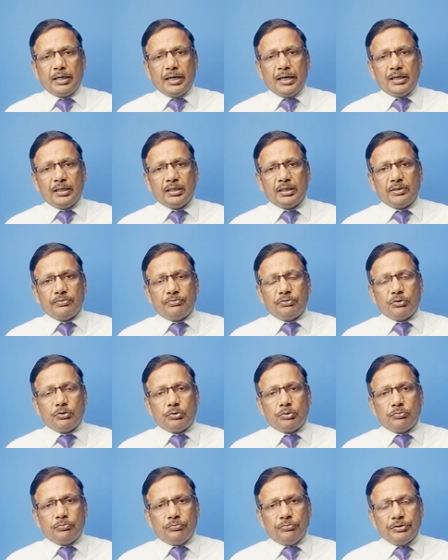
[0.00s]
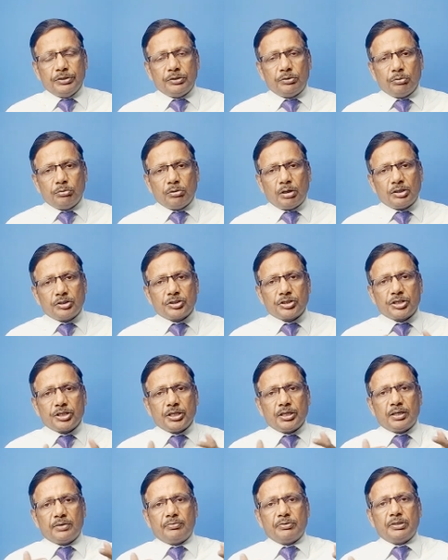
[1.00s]
And if we do not
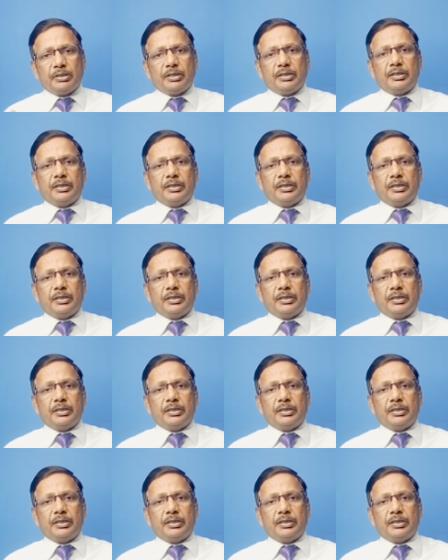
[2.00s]
share with